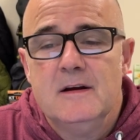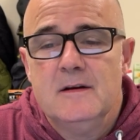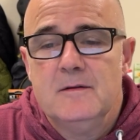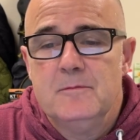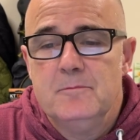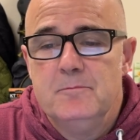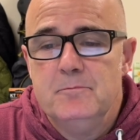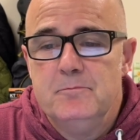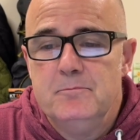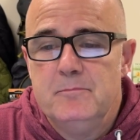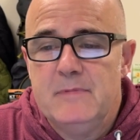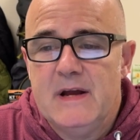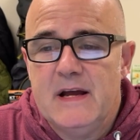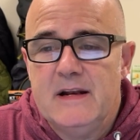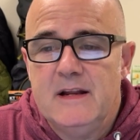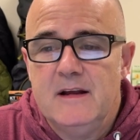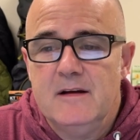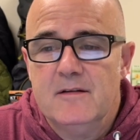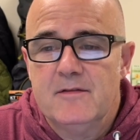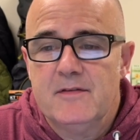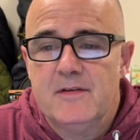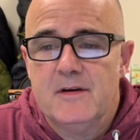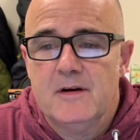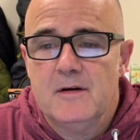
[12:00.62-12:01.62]
many
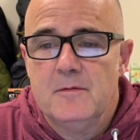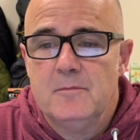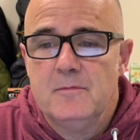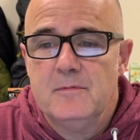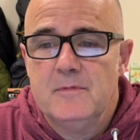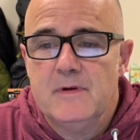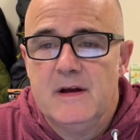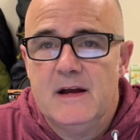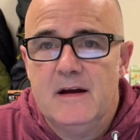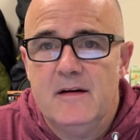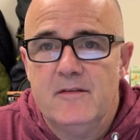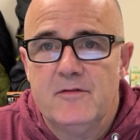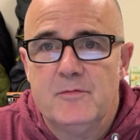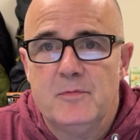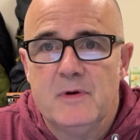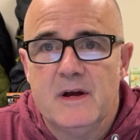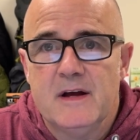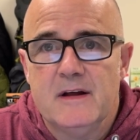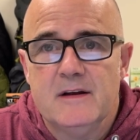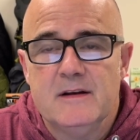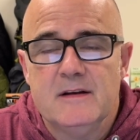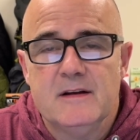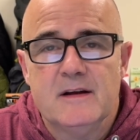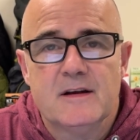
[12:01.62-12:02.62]
of them have
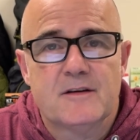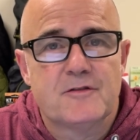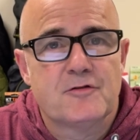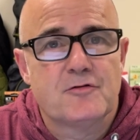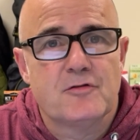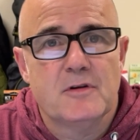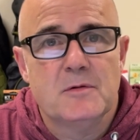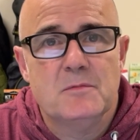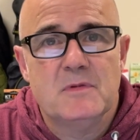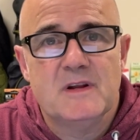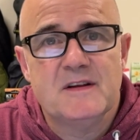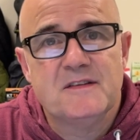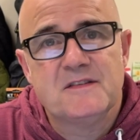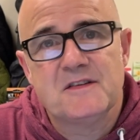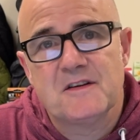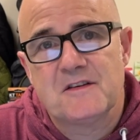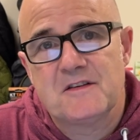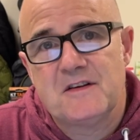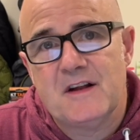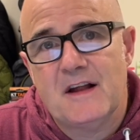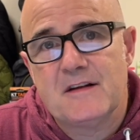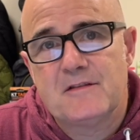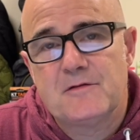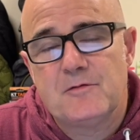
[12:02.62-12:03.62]
been extremely
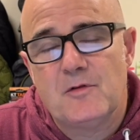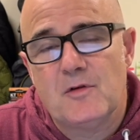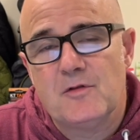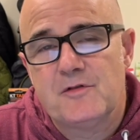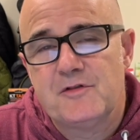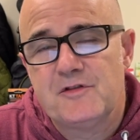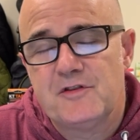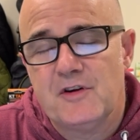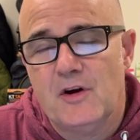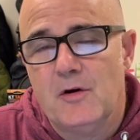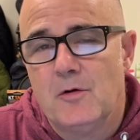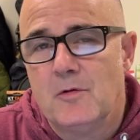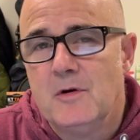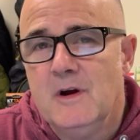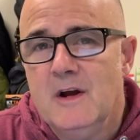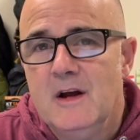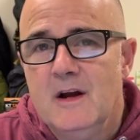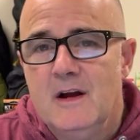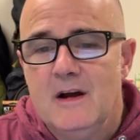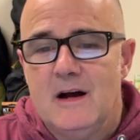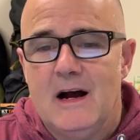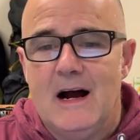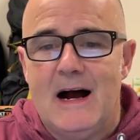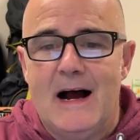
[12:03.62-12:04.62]
successful. So
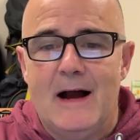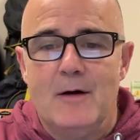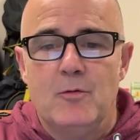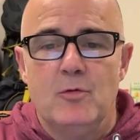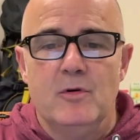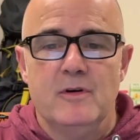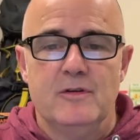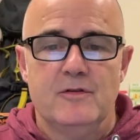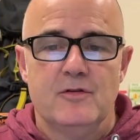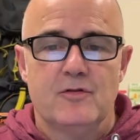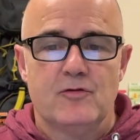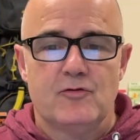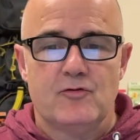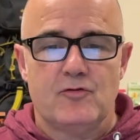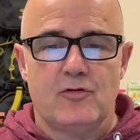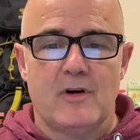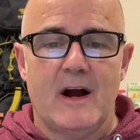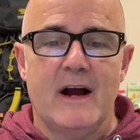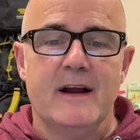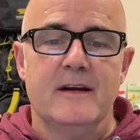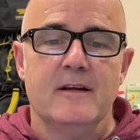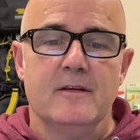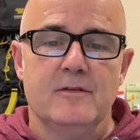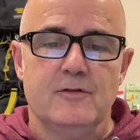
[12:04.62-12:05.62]
I would
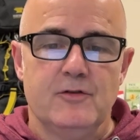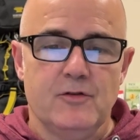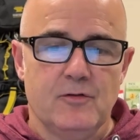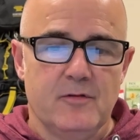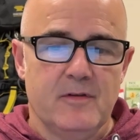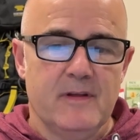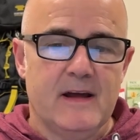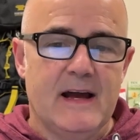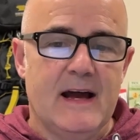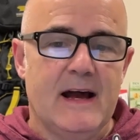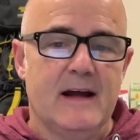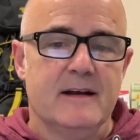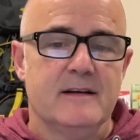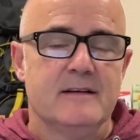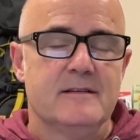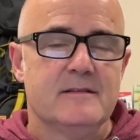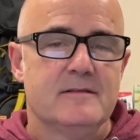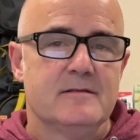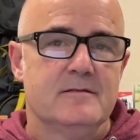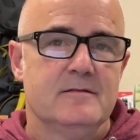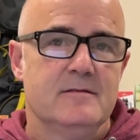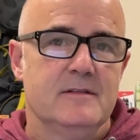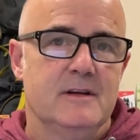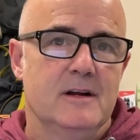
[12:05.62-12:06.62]
try to do that.
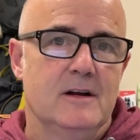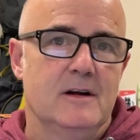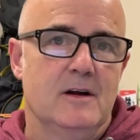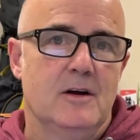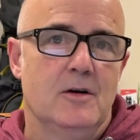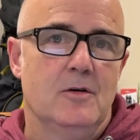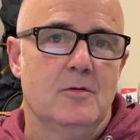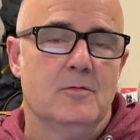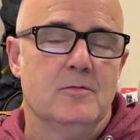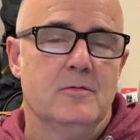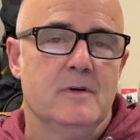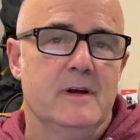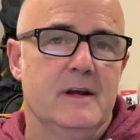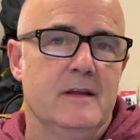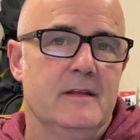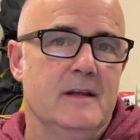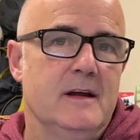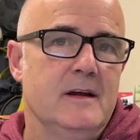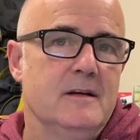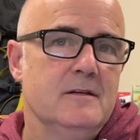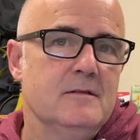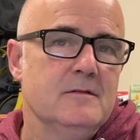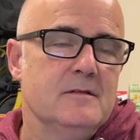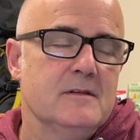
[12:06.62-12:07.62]
And
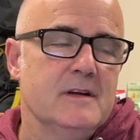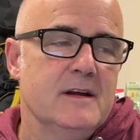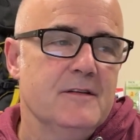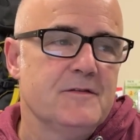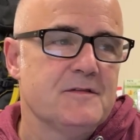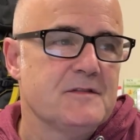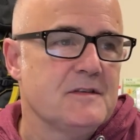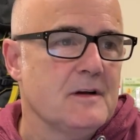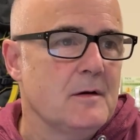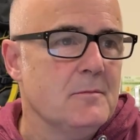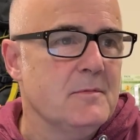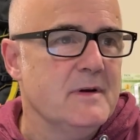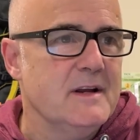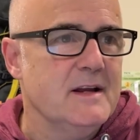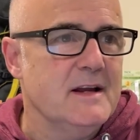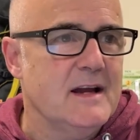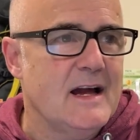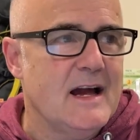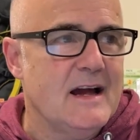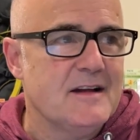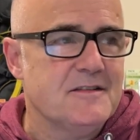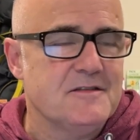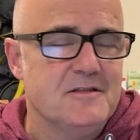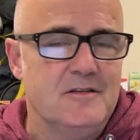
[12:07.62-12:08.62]
then if somebody
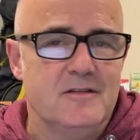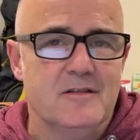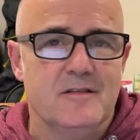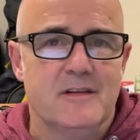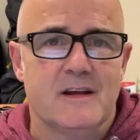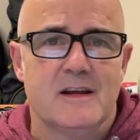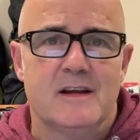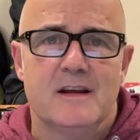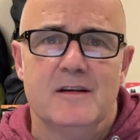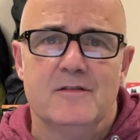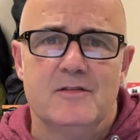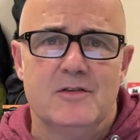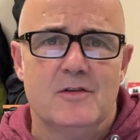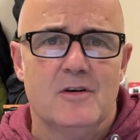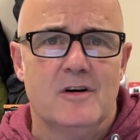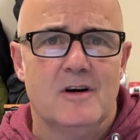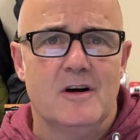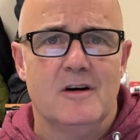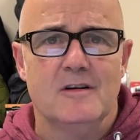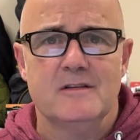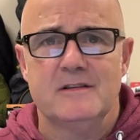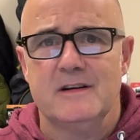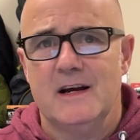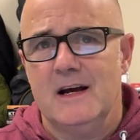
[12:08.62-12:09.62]
asks you and they give you a
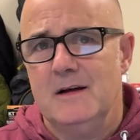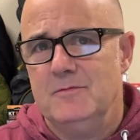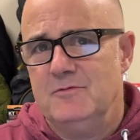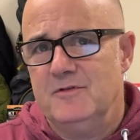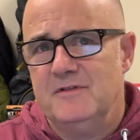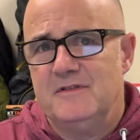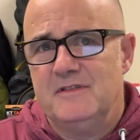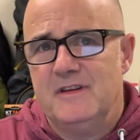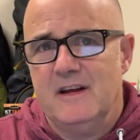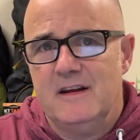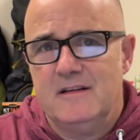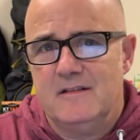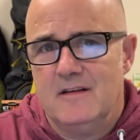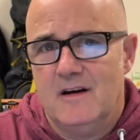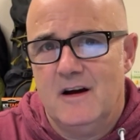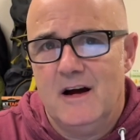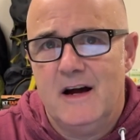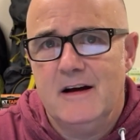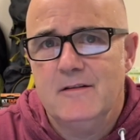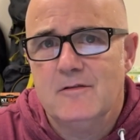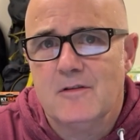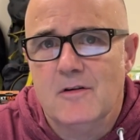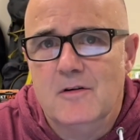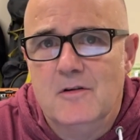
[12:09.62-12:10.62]
hard time, just take the
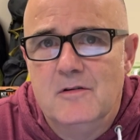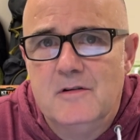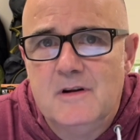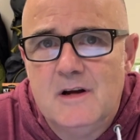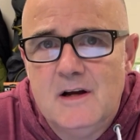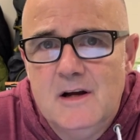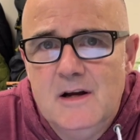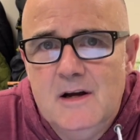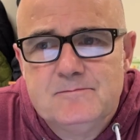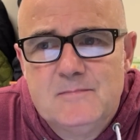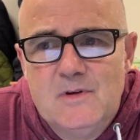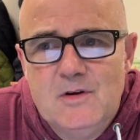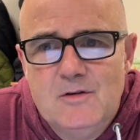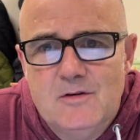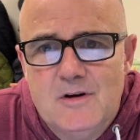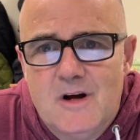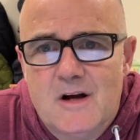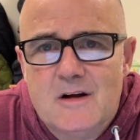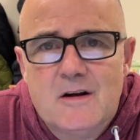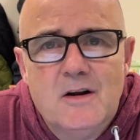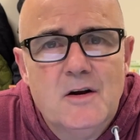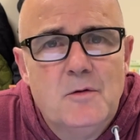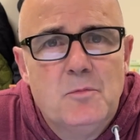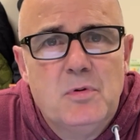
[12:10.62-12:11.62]
high road. You're
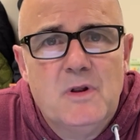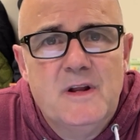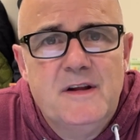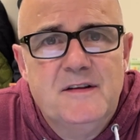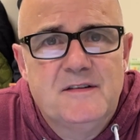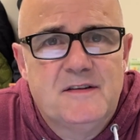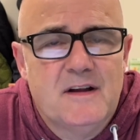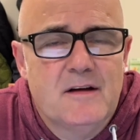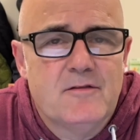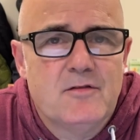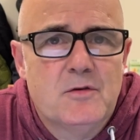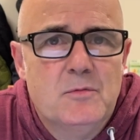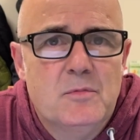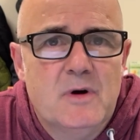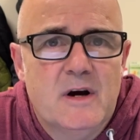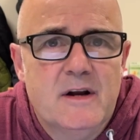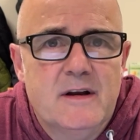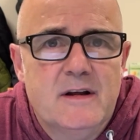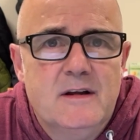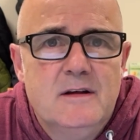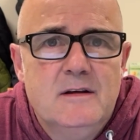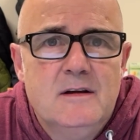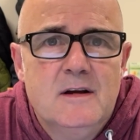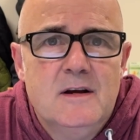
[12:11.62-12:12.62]
not going to please
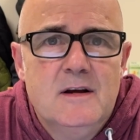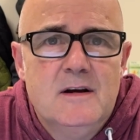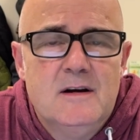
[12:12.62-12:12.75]
everybody.